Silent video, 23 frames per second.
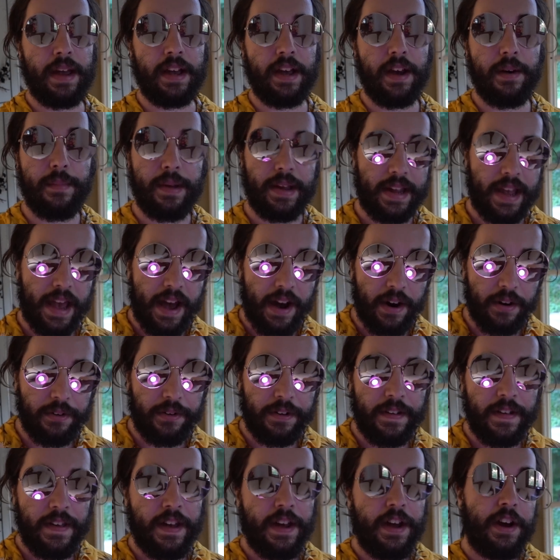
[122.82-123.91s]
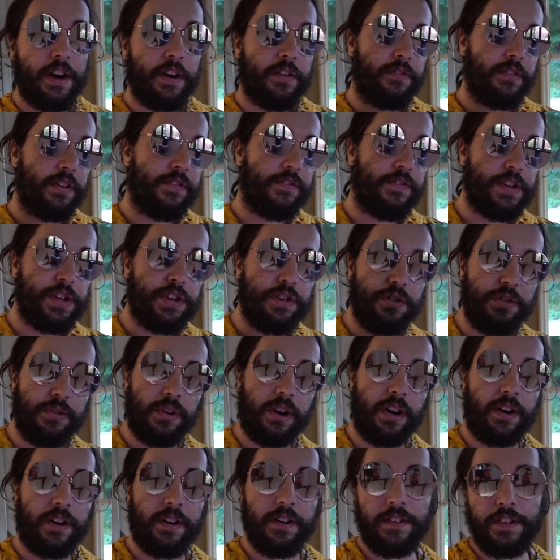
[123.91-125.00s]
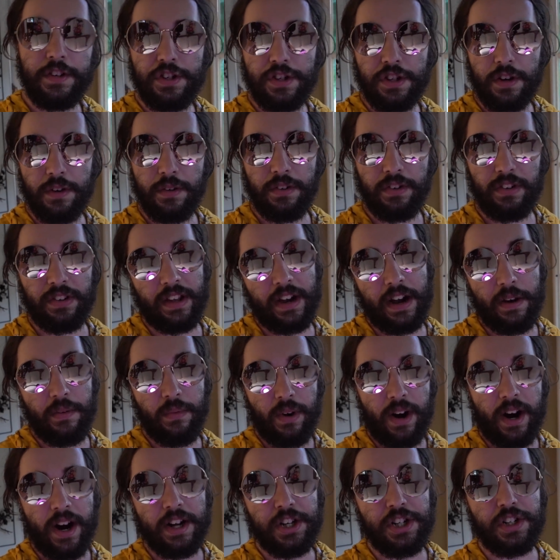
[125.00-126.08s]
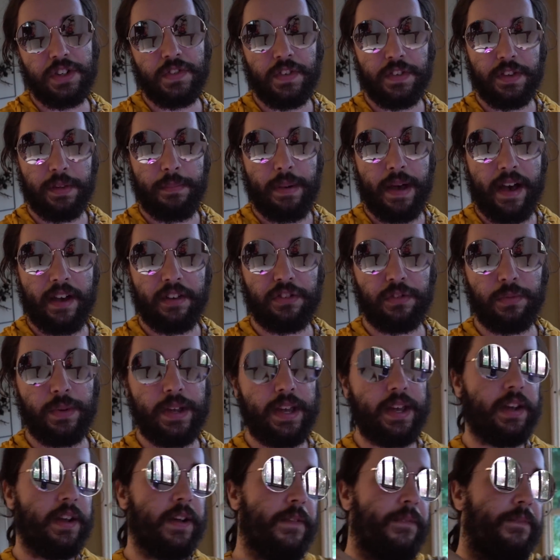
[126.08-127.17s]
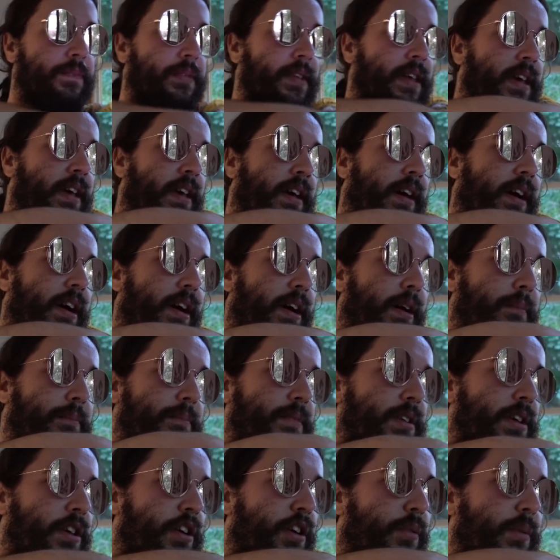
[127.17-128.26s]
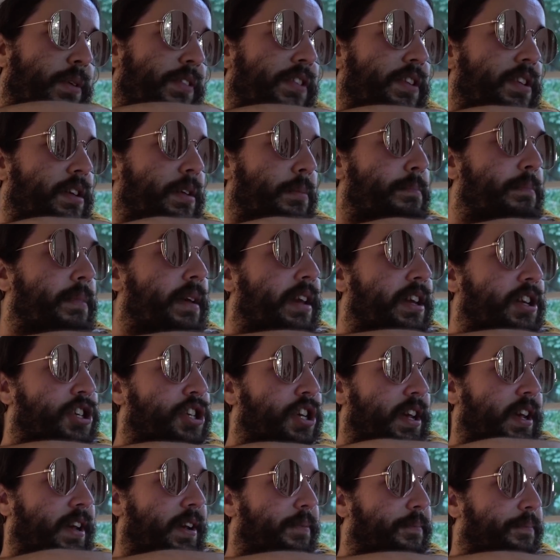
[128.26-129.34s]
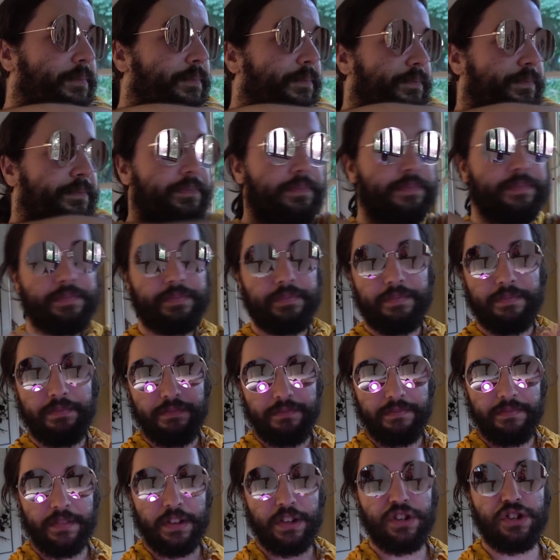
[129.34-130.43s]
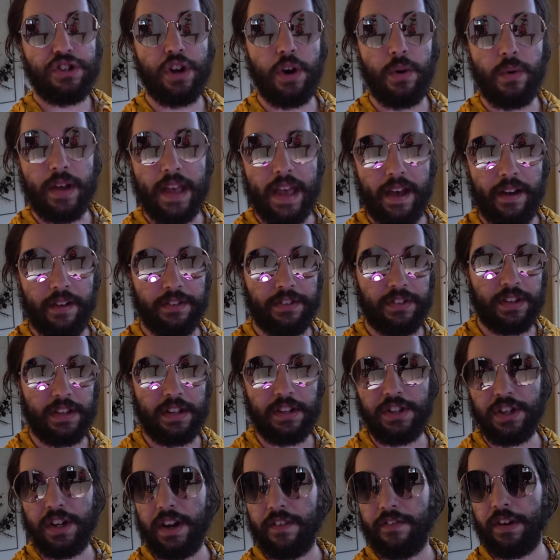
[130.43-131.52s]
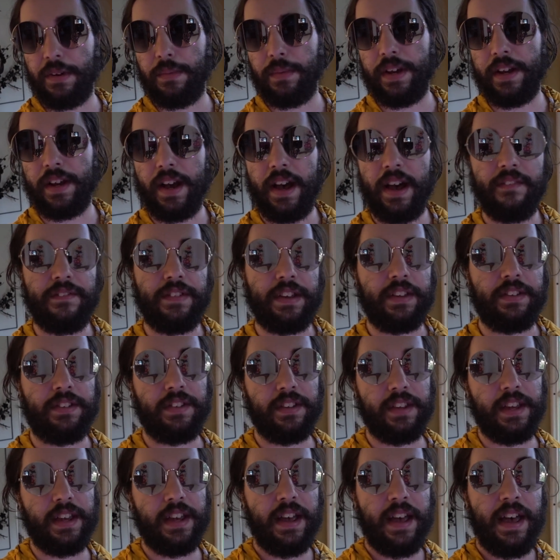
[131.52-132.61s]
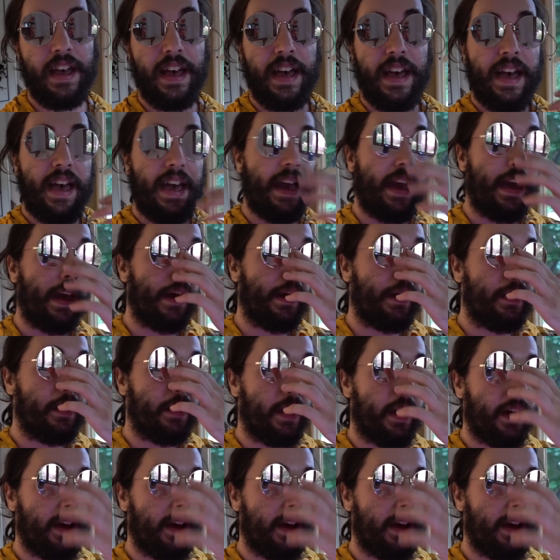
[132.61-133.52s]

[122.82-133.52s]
coming out, review all the shows that I watched from the past week, with diminishing show counts each and every week, obviously. And,